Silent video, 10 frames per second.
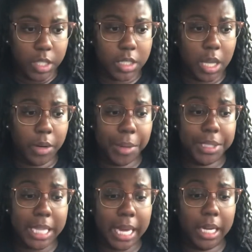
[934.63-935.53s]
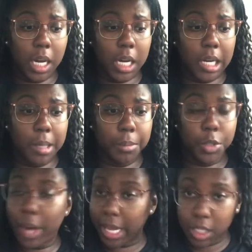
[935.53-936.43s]
So they was like, um, do
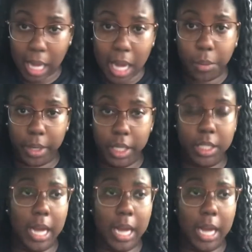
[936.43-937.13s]
eight o'clock work.